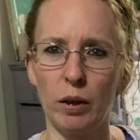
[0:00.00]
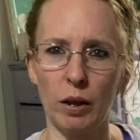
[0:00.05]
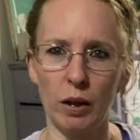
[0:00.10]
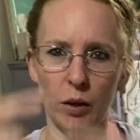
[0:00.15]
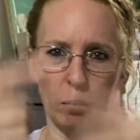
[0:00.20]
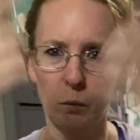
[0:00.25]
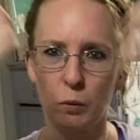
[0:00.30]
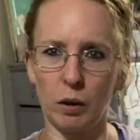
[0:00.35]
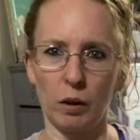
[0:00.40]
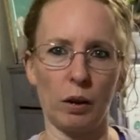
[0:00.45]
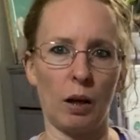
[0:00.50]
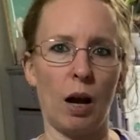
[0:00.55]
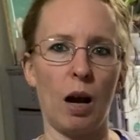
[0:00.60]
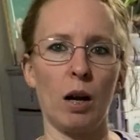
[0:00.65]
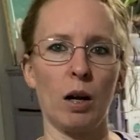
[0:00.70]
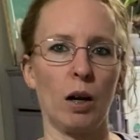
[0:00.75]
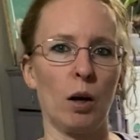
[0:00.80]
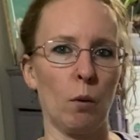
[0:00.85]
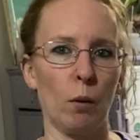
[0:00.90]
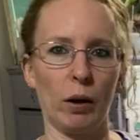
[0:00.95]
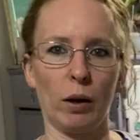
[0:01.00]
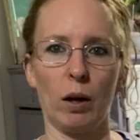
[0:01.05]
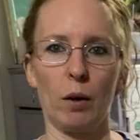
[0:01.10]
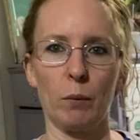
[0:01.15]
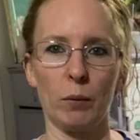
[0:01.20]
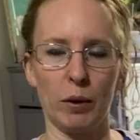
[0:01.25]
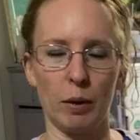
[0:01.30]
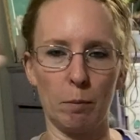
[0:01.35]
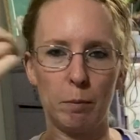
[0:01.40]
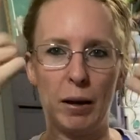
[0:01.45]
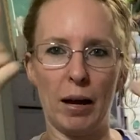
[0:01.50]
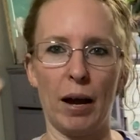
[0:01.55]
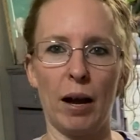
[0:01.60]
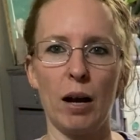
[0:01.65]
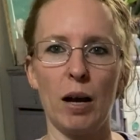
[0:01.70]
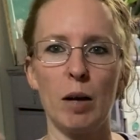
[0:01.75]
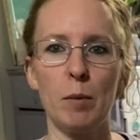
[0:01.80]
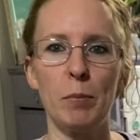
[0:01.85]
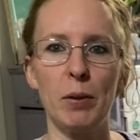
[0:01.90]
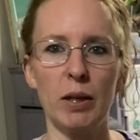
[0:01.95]
I didn't want a lot going on with the mat.
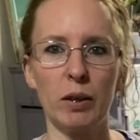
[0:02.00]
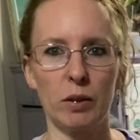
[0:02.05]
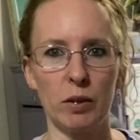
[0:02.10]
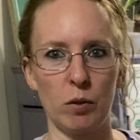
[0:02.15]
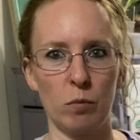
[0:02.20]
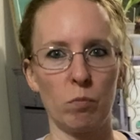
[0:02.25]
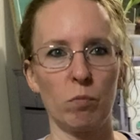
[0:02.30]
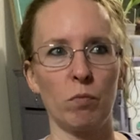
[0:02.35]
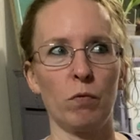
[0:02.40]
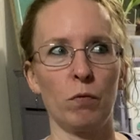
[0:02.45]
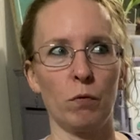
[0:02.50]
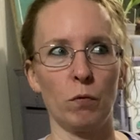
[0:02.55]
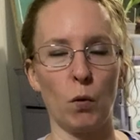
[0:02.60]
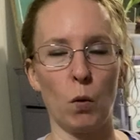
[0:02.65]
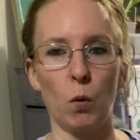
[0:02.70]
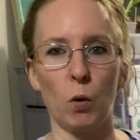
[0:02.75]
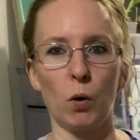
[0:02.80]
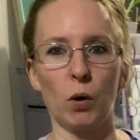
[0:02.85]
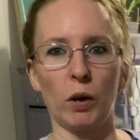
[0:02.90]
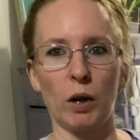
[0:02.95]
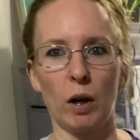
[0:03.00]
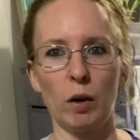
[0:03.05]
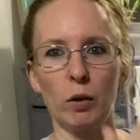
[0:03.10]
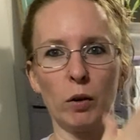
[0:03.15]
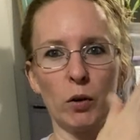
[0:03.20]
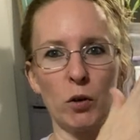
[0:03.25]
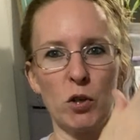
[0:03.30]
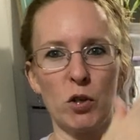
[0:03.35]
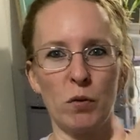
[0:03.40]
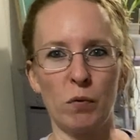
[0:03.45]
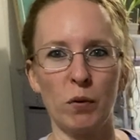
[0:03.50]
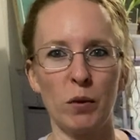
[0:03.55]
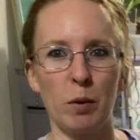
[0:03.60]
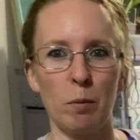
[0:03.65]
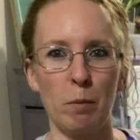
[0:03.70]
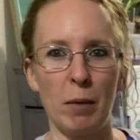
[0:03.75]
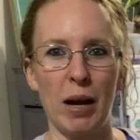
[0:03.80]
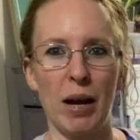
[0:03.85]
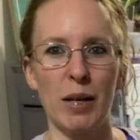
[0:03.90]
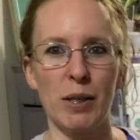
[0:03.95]
I picked four colors for the
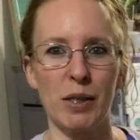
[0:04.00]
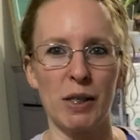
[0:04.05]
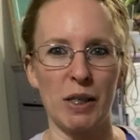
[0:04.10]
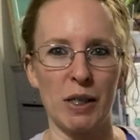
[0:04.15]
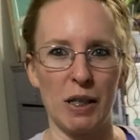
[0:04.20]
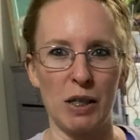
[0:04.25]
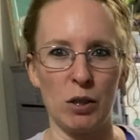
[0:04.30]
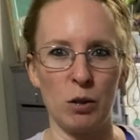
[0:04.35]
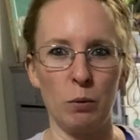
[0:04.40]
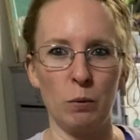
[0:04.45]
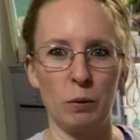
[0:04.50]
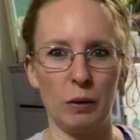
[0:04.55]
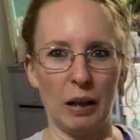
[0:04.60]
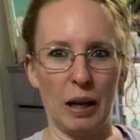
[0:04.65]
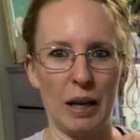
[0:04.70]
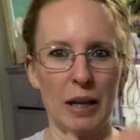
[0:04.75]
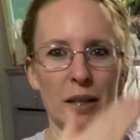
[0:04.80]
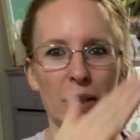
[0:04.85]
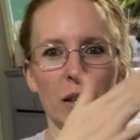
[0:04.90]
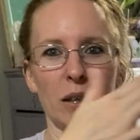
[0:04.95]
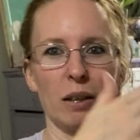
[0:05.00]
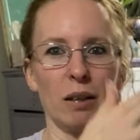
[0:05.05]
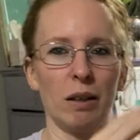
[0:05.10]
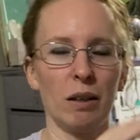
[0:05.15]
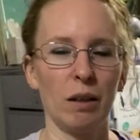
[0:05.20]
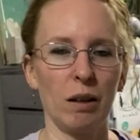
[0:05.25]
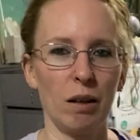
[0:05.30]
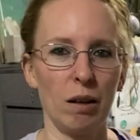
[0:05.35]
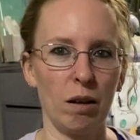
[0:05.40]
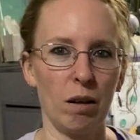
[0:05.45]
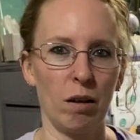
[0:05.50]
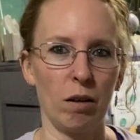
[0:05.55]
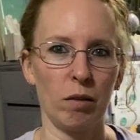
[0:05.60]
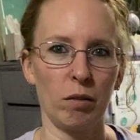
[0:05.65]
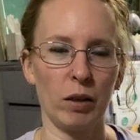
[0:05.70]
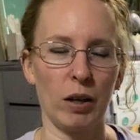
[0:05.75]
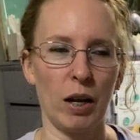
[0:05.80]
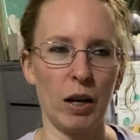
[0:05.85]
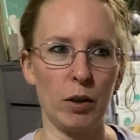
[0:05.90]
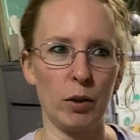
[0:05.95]
mats because I do like
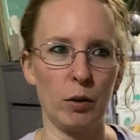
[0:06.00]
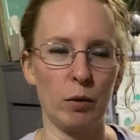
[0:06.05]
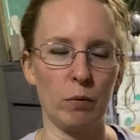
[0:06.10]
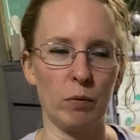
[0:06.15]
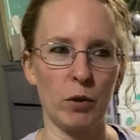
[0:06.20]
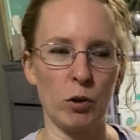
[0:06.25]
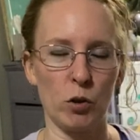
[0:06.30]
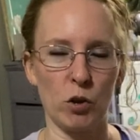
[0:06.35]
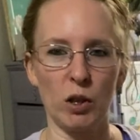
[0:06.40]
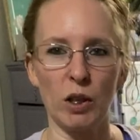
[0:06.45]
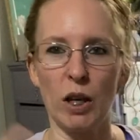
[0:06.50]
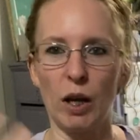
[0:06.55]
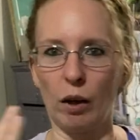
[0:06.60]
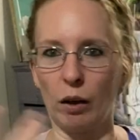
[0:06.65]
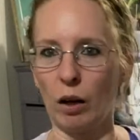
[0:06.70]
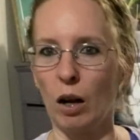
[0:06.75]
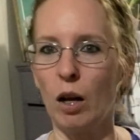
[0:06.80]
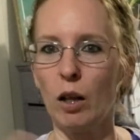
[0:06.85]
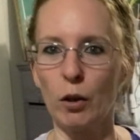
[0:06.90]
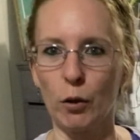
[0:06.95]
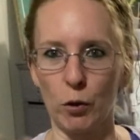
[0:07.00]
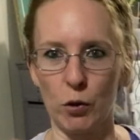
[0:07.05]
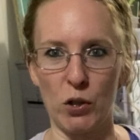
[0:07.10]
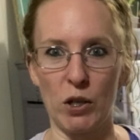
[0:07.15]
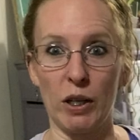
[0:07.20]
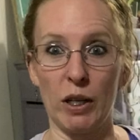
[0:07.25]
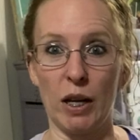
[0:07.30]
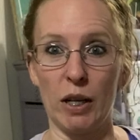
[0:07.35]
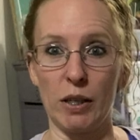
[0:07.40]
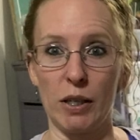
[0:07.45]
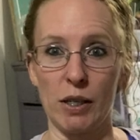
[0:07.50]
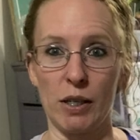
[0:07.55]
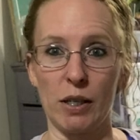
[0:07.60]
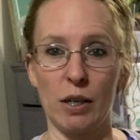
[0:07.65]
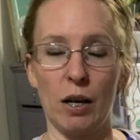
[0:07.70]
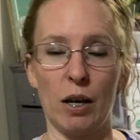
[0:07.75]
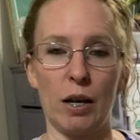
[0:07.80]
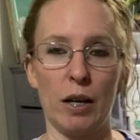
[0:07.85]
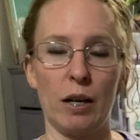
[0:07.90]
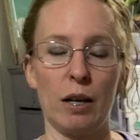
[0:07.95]
kind of, there's a lot of colors in that
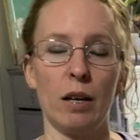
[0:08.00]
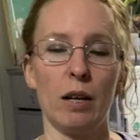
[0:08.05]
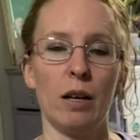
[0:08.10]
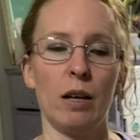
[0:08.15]
design.